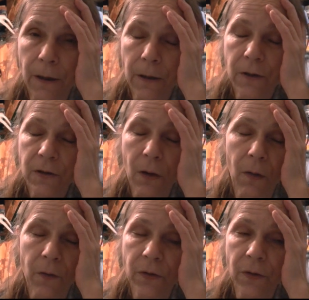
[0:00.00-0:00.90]

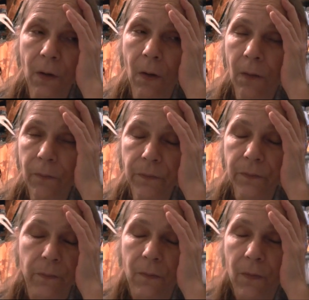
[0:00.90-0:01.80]
So, you know,
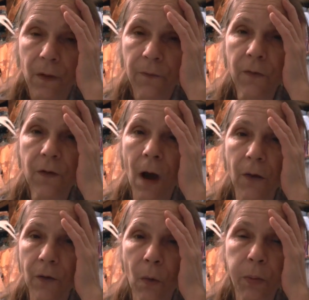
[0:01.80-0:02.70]
if you've got
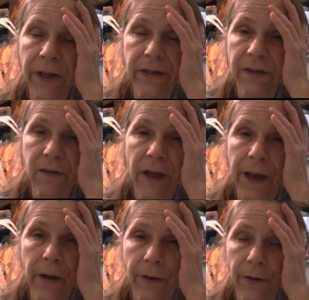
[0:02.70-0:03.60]
no place to
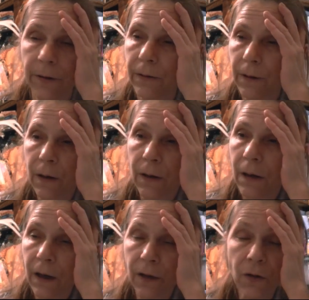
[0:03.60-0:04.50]
take her
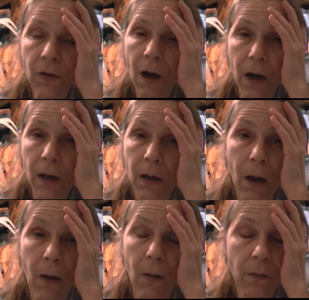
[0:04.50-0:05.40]
and you gotta
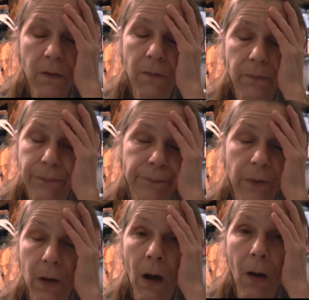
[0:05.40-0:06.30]
go, then
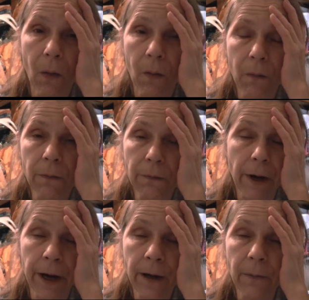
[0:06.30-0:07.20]
go,
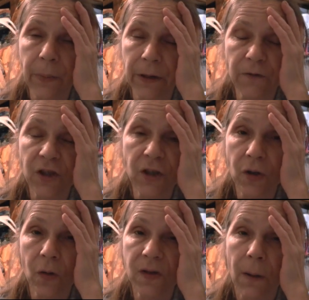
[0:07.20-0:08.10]
right? But if she
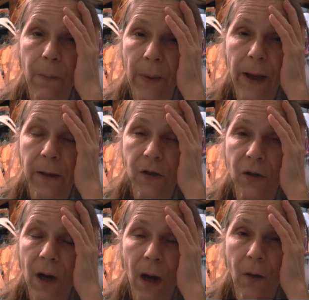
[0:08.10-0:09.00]
shows up back at
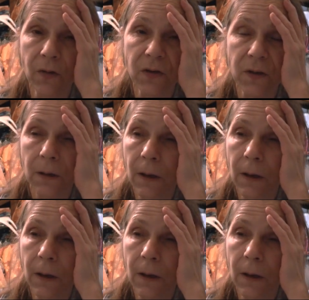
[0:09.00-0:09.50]
your house